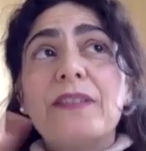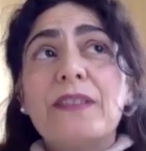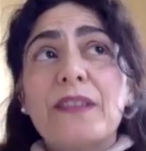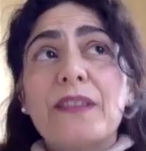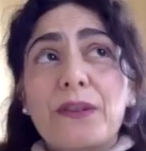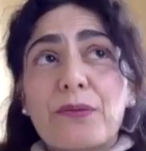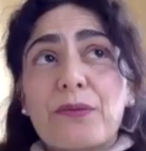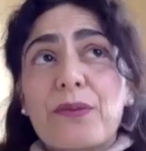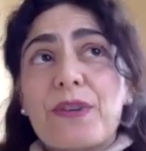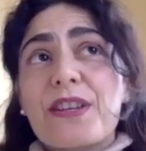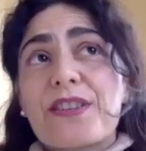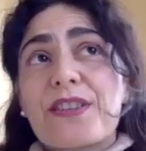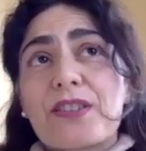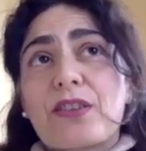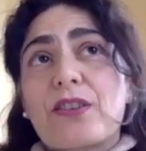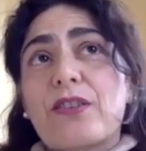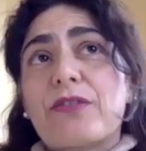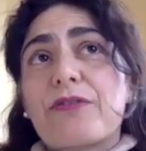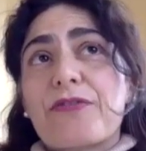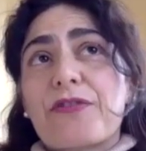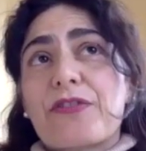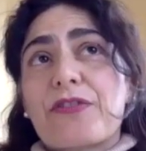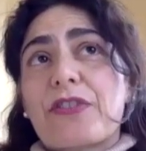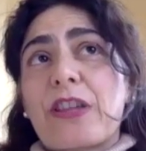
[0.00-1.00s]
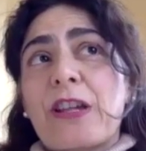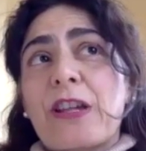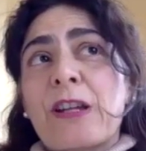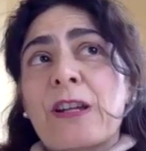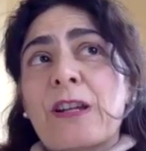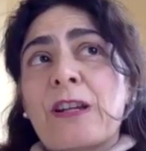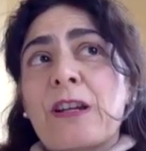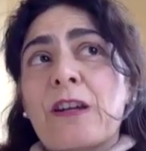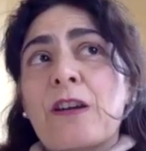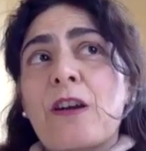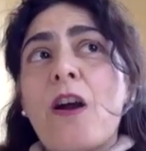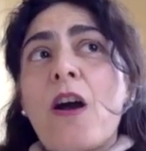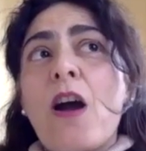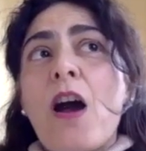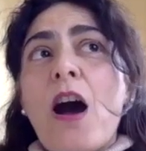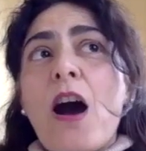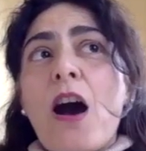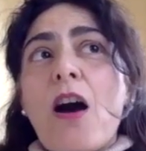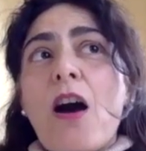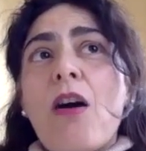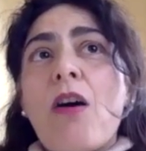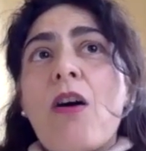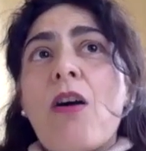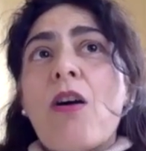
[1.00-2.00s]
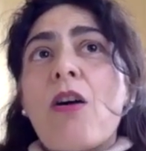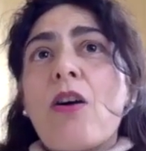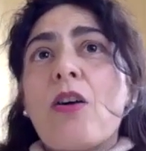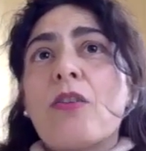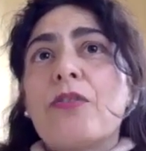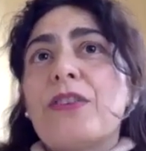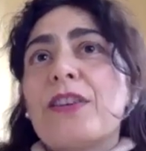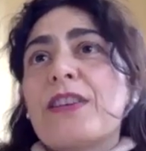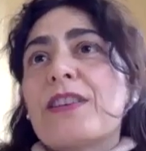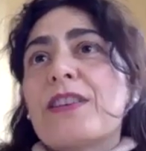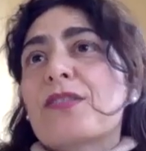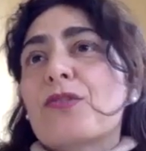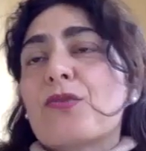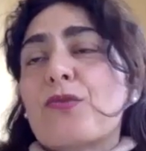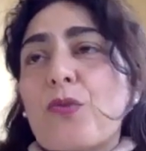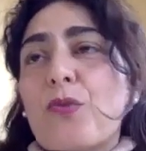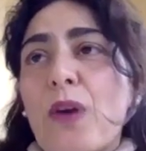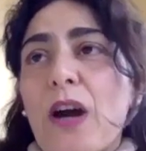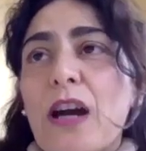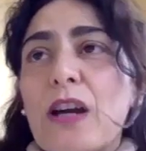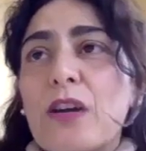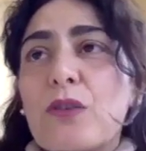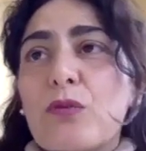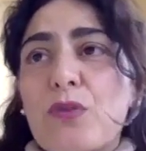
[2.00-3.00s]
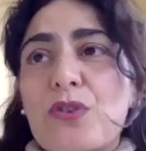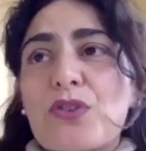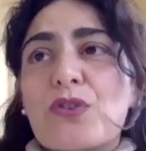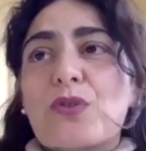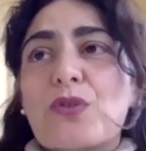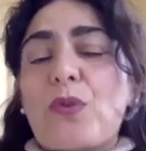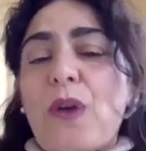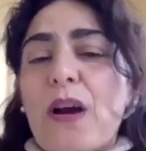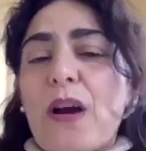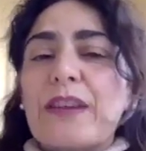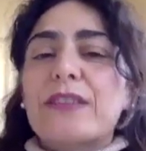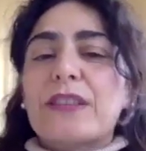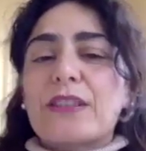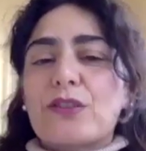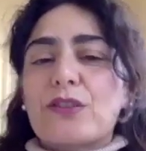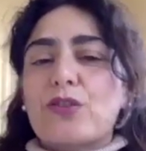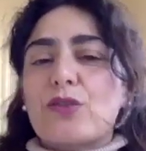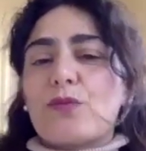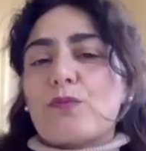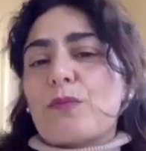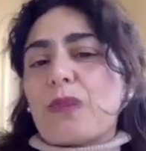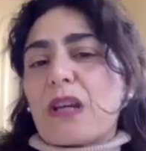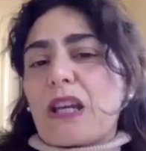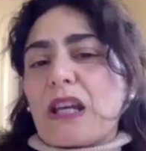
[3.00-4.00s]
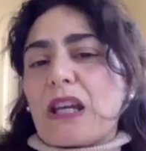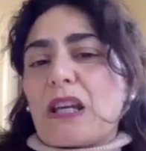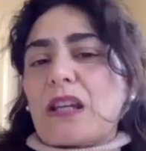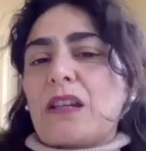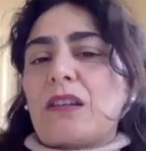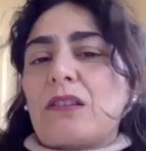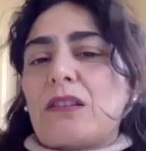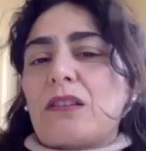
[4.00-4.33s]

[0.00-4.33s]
the risk of thinking, oh, this right was granted to me.